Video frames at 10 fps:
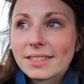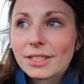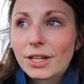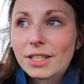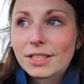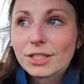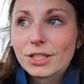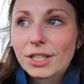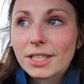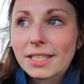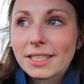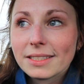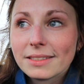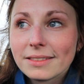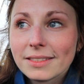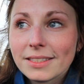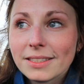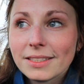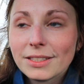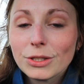started this journey
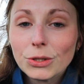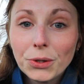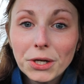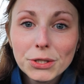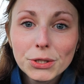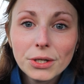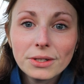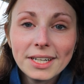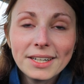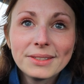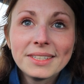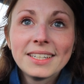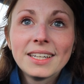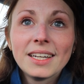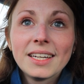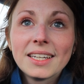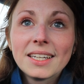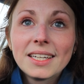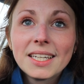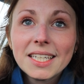2 years ago now.
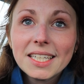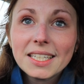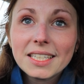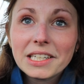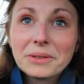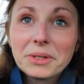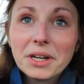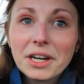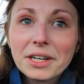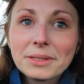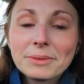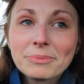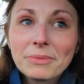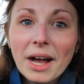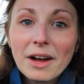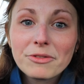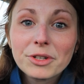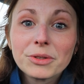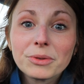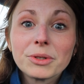Here we are.
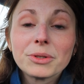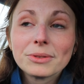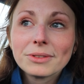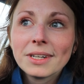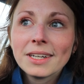Halfway through.